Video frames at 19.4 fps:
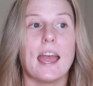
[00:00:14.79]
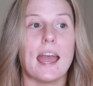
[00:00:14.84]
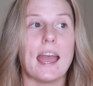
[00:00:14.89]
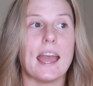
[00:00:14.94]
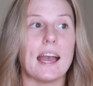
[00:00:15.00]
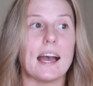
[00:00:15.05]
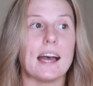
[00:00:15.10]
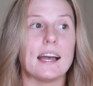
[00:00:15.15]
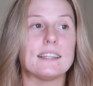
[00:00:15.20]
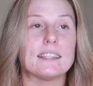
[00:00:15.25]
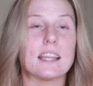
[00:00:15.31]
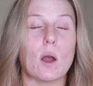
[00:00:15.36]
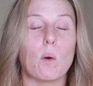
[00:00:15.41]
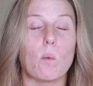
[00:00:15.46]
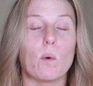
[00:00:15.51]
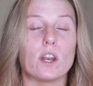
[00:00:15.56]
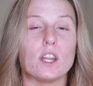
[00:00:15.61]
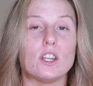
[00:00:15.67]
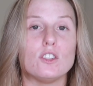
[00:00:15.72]
and I
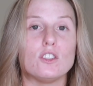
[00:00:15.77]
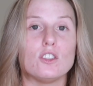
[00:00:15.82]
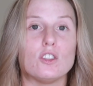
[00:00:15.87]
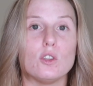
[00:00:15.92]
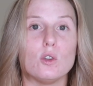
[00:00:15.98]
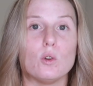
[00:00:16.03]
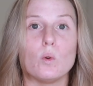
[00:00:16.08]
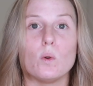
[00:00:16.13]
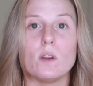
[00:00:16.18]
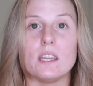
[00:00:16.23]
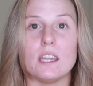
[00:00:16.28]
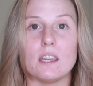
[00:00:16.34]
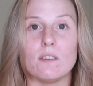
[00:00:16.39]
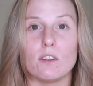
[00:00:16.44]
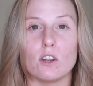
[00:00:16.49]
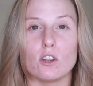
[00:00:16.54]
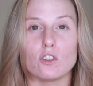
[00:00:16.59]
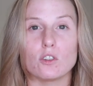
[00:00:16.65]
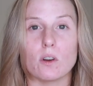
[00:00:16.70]
wanted to give
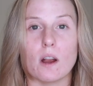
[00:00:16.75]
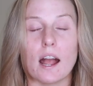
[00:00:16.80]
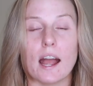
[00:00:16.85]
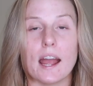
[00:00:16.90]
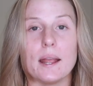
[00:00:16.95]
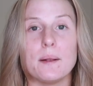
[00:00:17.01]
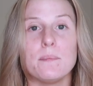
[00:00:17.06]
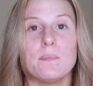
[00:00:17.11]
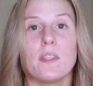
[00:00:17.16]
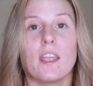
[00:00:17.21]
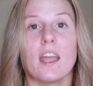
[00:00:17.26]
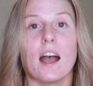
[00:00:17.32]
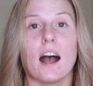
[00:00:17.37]
it a try.